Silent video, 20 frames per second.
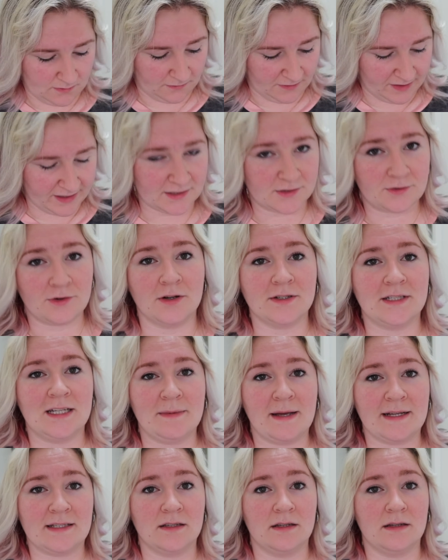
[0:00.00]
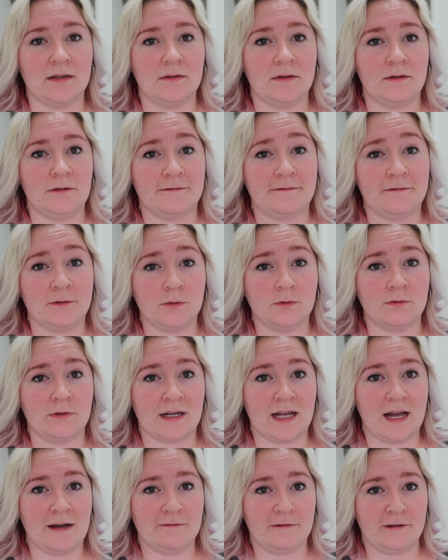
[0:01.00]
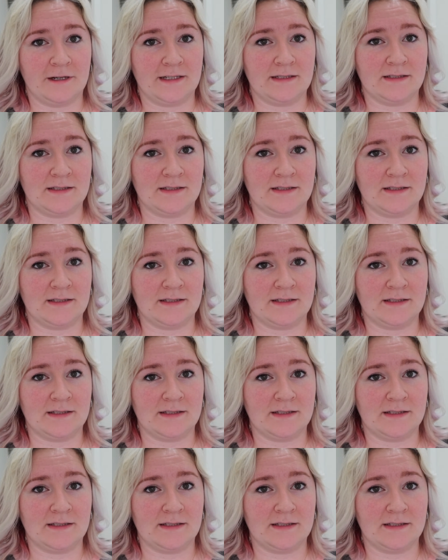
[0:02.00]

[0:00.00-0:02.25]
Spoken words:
Fingers crossed he makes a full recovery.